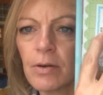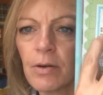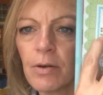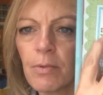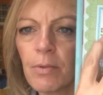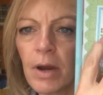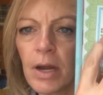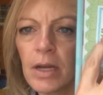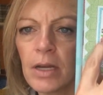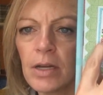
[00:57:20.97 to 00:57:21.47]

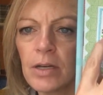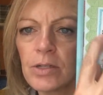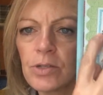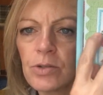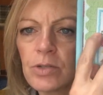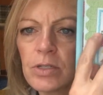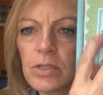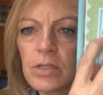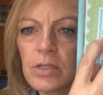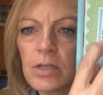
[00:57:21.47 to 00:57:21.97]
right here
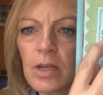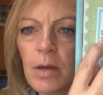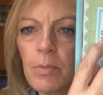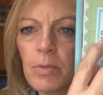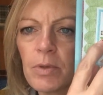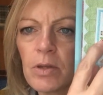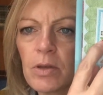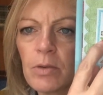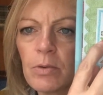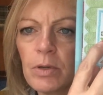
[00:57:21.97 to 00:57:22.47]
towards the top
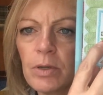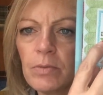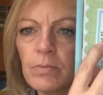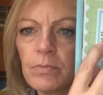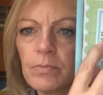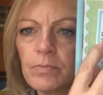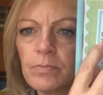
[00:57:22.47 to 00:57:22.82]
of the quilt.